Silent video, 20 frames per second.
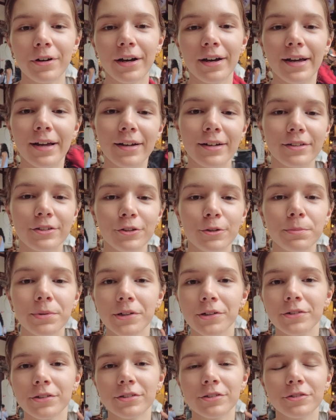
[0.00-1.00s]
I do
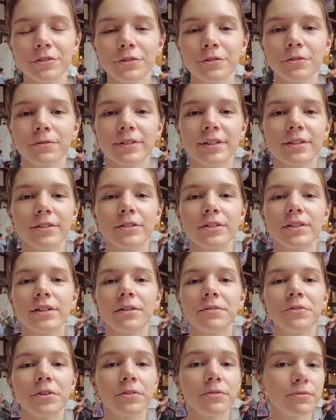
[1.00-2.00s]
post new videos
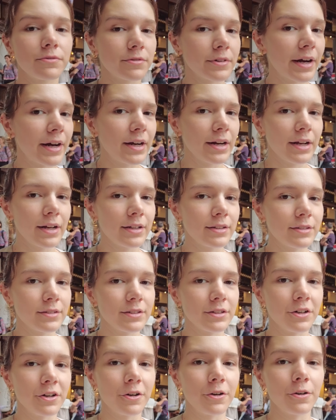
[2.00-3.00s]
every Friday,
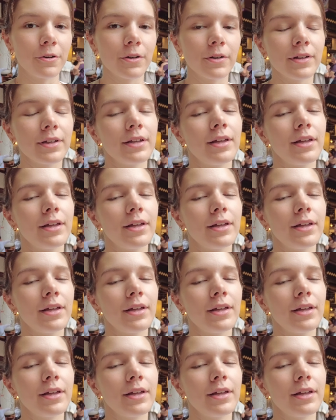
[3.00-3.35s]
so